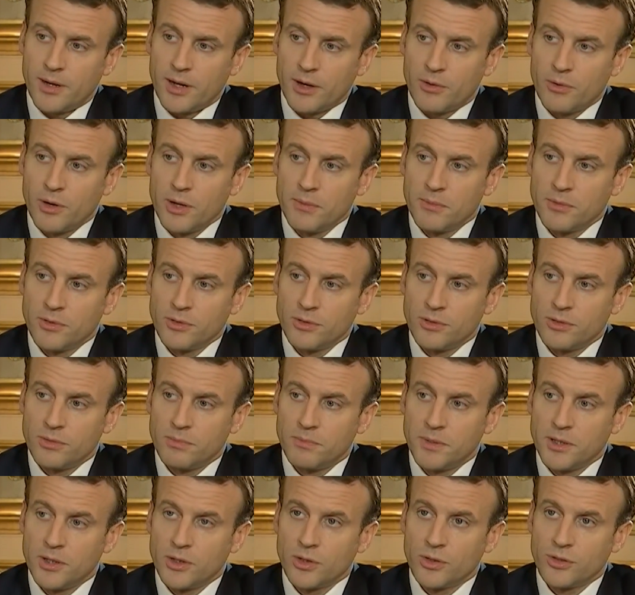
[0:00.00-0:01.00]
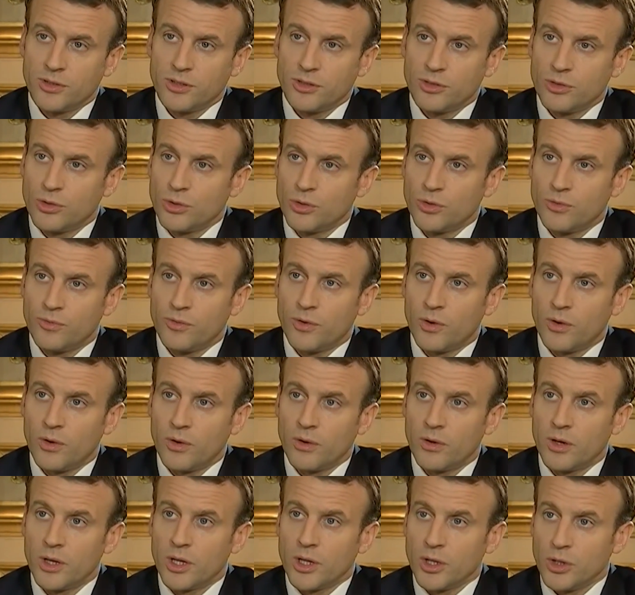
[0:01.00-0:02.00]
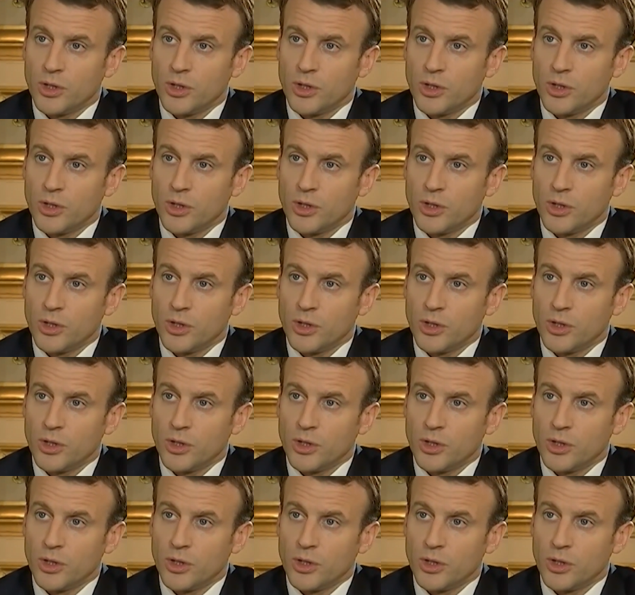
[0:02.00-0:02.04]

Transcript: agreement, because it's good for